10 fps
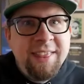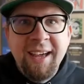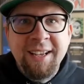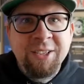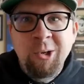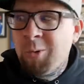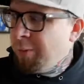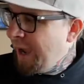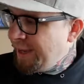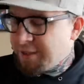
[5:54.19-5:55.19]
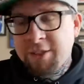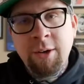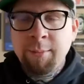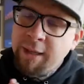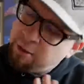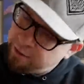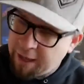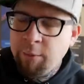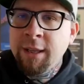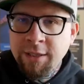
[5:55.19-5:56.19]
That's great. So I'm like,
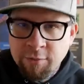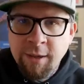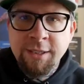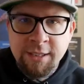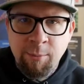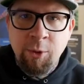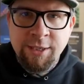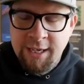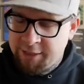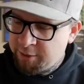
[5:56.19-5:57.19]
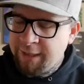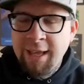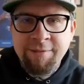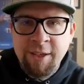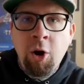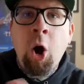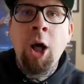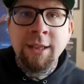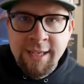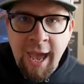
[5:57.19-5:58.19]
okay, well, let's run some more tests. So I left it
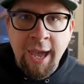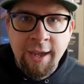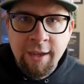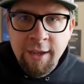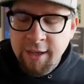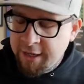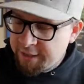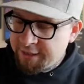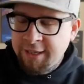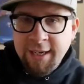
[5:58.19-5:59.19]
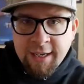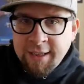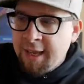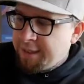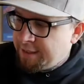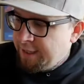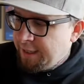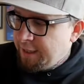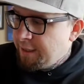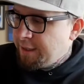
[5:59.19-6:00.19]
all day, sitting in that
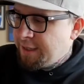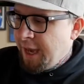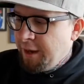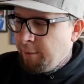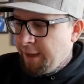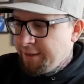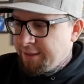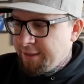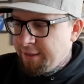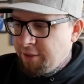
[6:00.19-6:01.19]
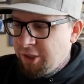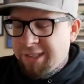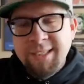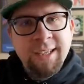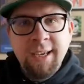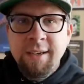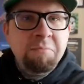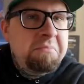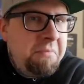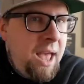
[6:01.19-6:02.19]
sink sideways, just seeing,
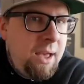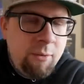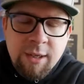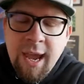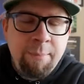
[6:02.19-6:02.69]
what